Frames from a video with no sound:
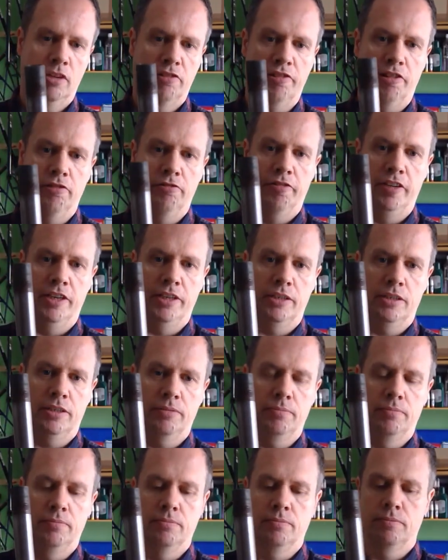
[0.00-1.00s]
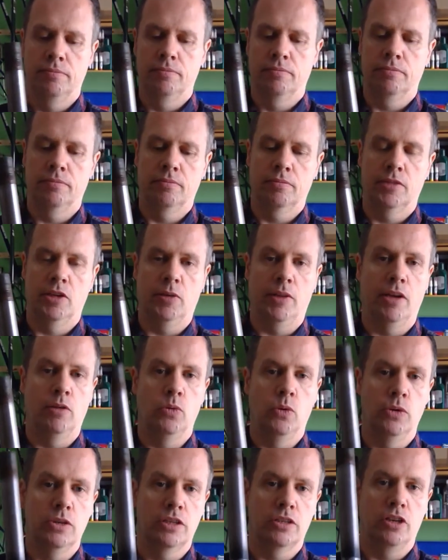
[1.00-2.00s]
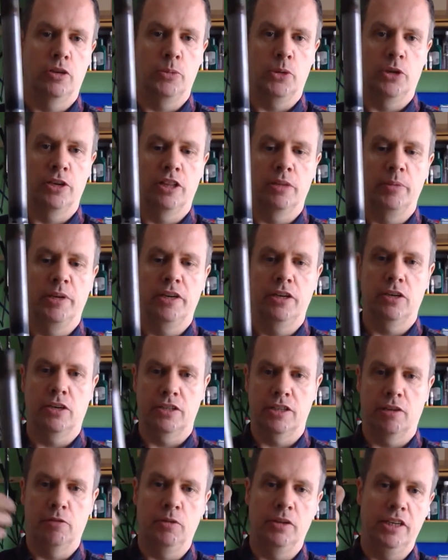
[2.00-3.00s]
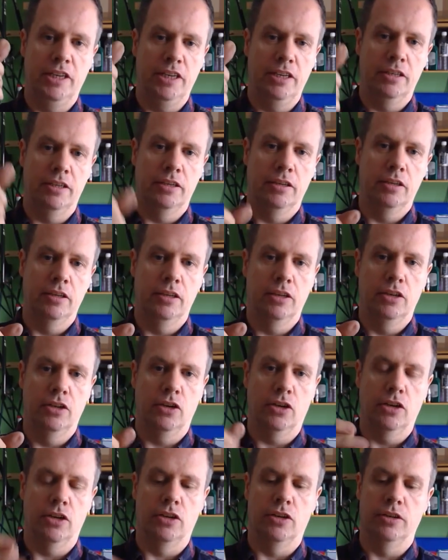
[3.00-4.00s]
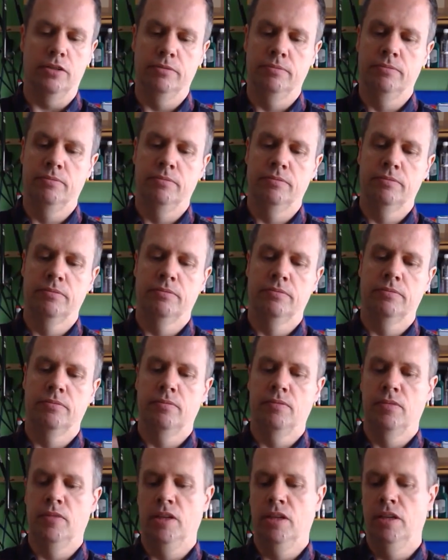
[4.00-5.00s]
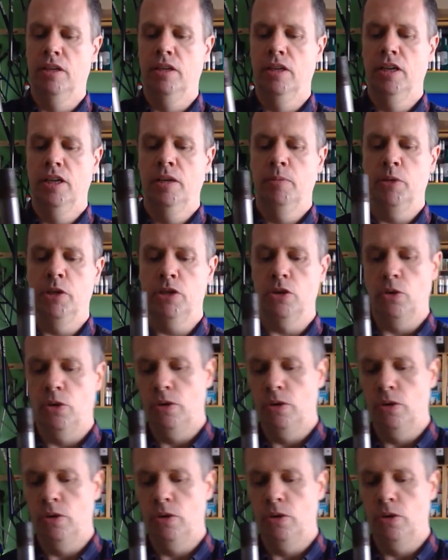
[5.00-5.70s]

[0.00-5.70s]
crown race. Now that won't slop on at the minute because that will need knocking on. But it's